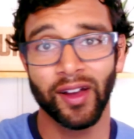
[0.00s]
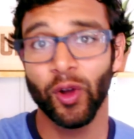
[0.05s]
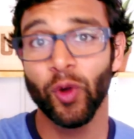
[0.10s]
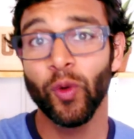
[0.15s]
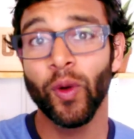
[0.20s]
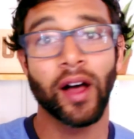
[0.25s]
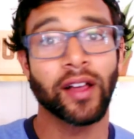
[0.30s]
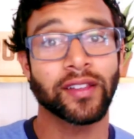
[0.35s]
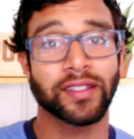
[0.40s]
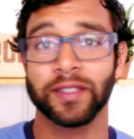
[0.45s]

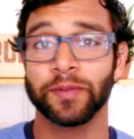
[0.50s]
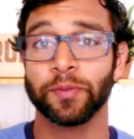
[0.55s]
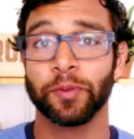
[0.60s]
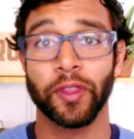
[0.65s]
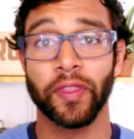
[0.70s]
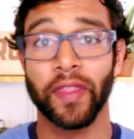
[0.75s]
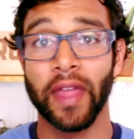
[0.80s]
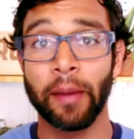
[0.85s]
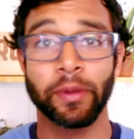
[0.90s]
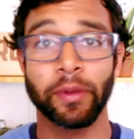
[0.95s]
Who else has
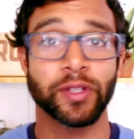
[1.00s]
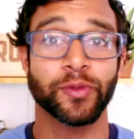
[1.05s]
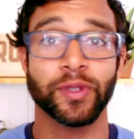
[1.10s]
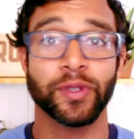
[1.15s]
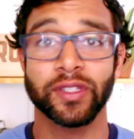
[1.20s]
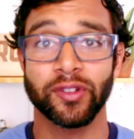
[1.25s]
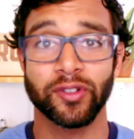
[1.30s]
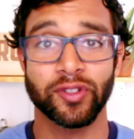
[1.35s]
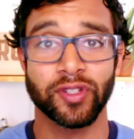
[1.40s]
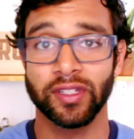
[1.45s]
put that much
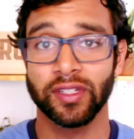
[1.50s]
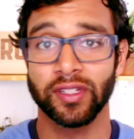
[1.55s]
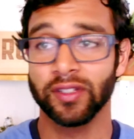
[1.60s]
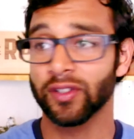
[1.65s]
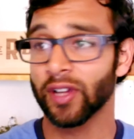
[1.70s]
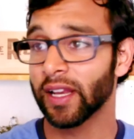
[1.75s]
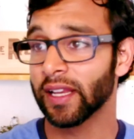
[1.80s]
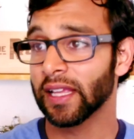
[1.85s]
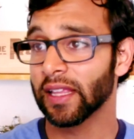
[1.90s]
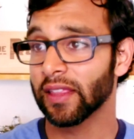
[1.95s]
research into
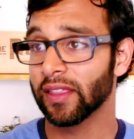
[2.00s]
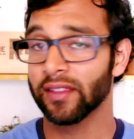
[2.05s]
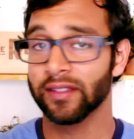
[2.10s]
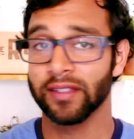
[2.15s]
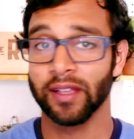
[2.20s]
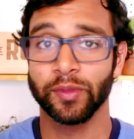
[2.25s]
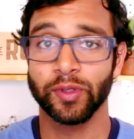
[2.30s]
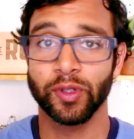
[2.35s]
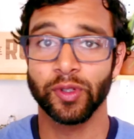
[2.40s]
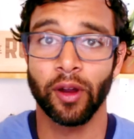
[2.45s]
trying to get the
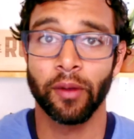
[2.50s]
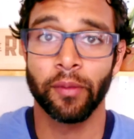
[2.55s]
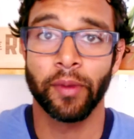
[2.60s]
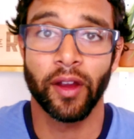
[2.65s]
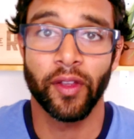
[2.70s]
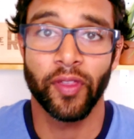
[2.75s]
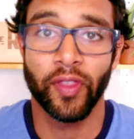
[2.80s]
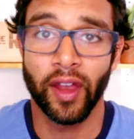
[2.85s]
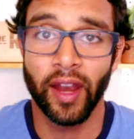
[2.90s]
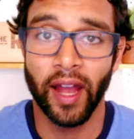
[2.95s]
sub 2-hour
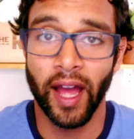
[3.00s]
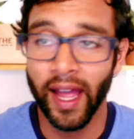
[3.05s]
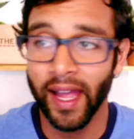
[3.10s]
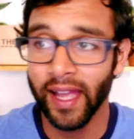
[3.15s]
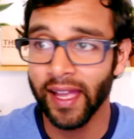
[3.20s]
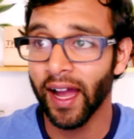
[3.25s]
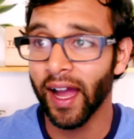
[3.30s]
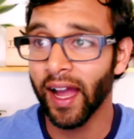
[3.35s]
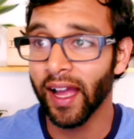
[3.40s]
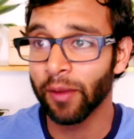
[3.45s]
marathon?
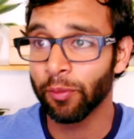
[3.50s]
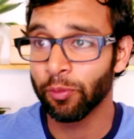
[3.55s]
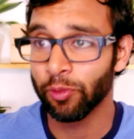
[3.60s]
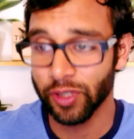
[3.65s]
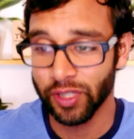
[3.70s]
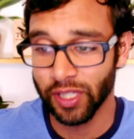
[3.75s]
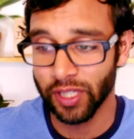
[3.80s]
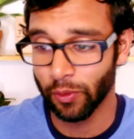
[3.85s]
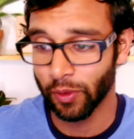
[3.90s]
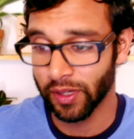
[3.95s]
I
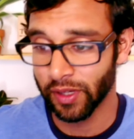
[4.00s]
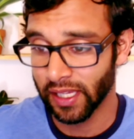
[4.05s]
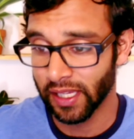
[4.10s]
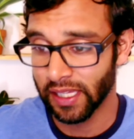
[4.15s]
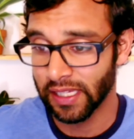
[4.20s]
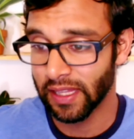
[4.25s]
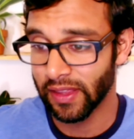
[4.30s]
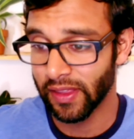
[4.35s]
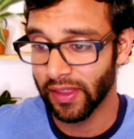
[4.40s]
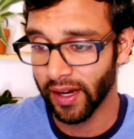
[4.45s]
appreciate what
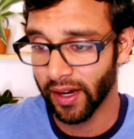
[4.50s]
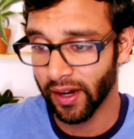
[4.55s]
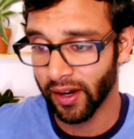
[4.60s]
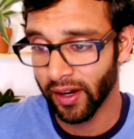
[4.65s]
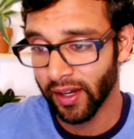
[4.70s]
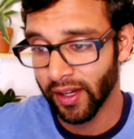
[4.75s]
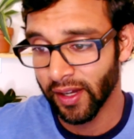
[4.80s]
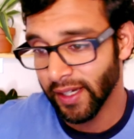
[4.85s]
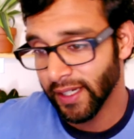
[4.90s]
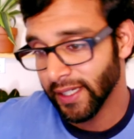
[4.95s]
Nike did there.